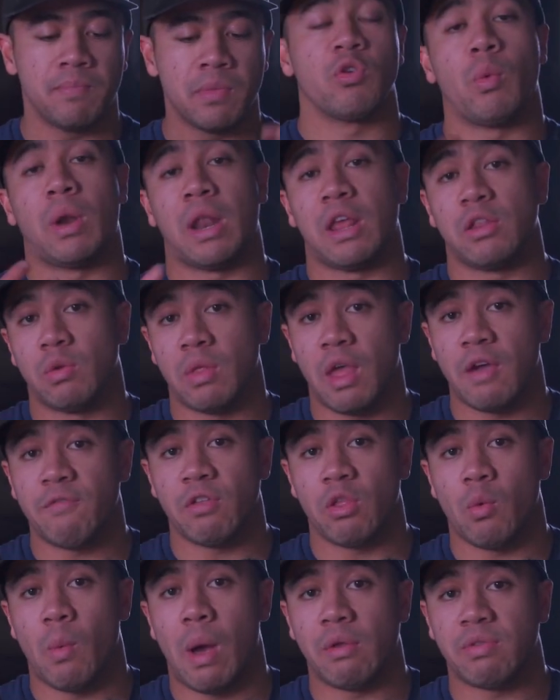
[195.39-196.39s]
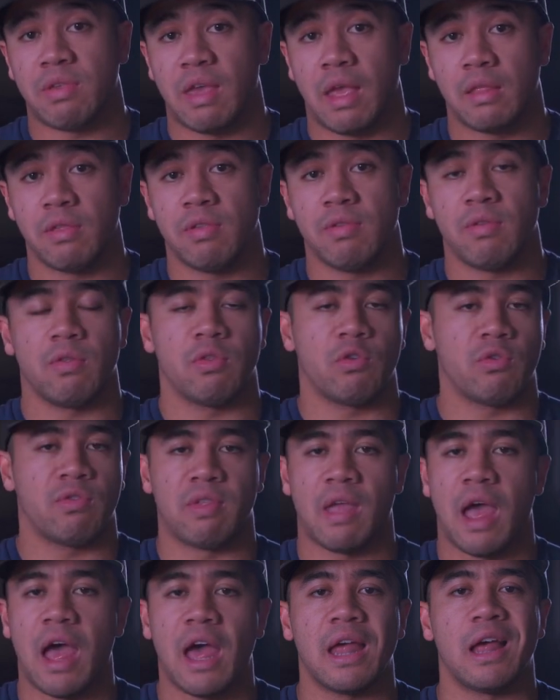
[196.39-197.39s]
So when I do that for the WoW 10s, there's
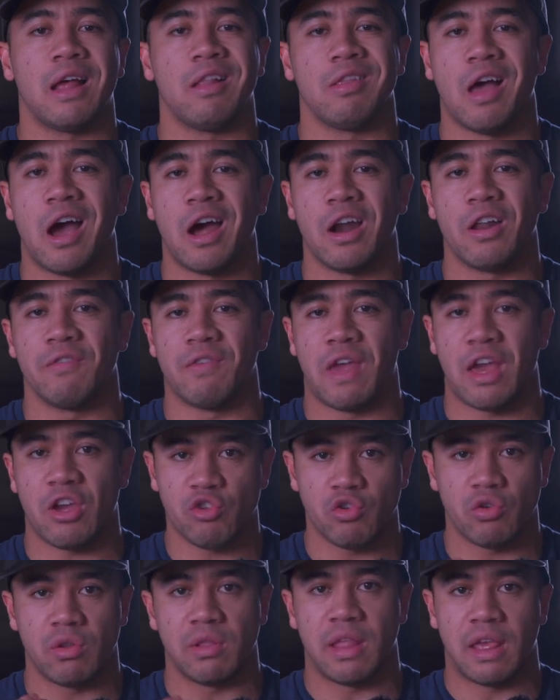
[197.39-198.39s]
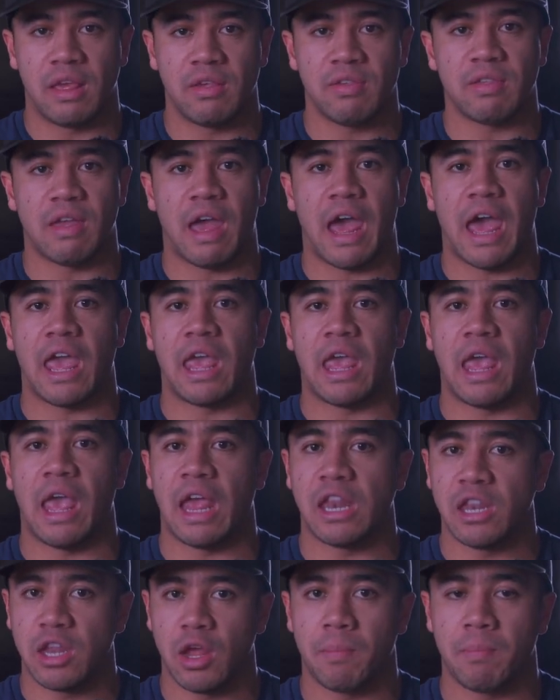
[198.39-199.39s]
not a lot of extra lace that I
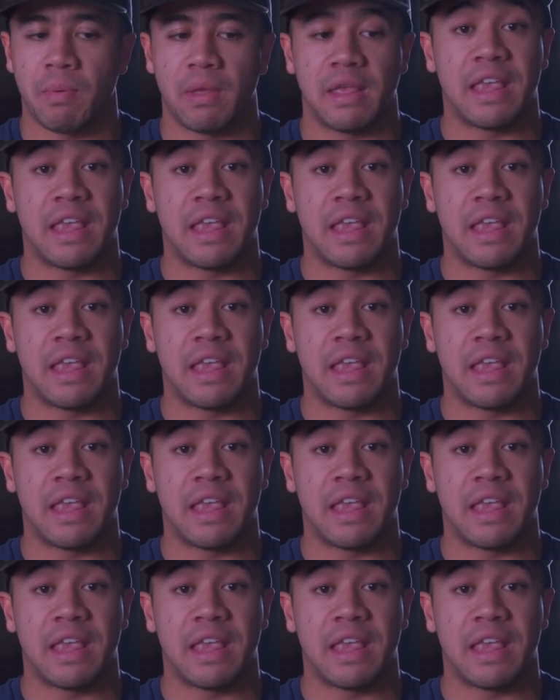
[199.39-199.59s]
end up